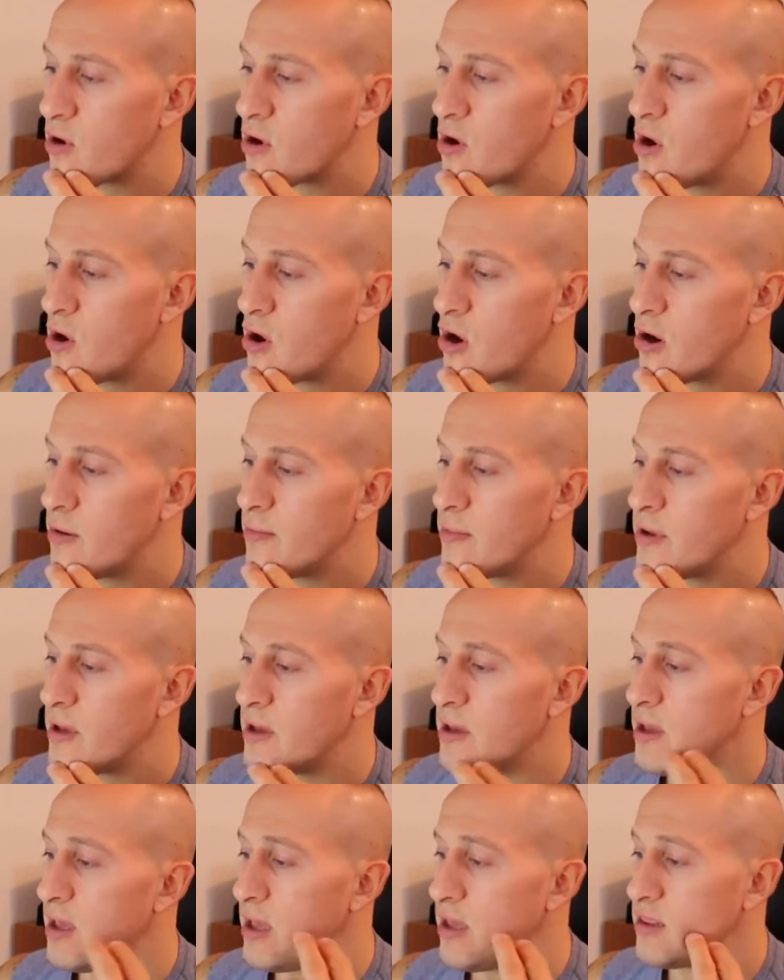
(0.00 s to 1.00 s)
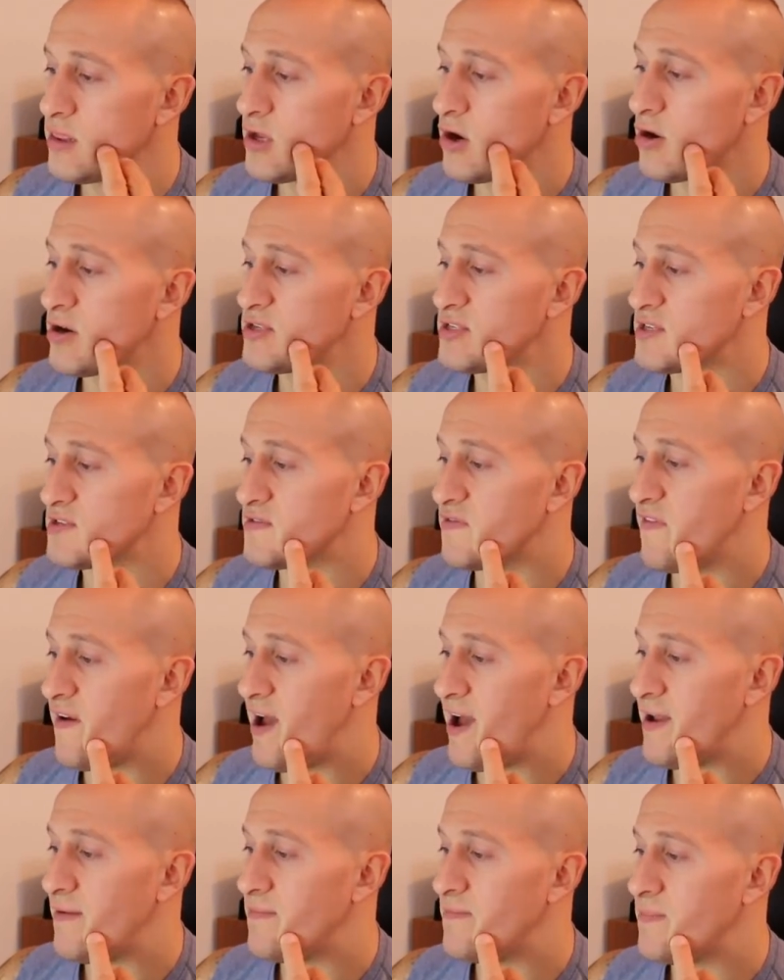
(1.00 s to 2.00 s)
carb, and 36
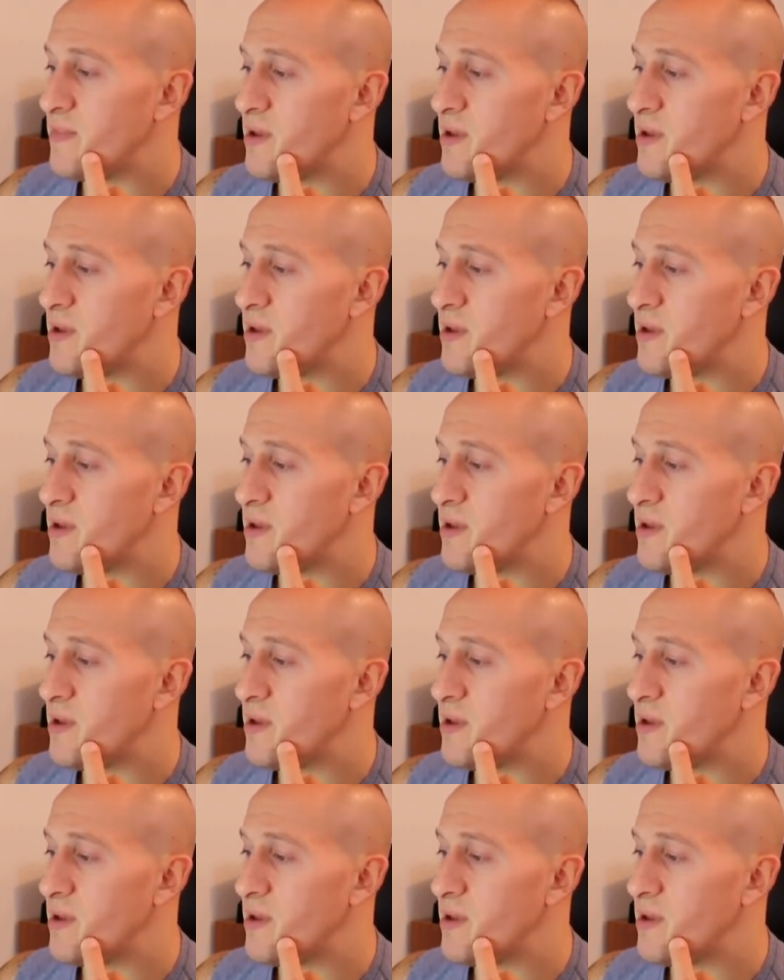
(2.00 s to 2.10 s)
fat.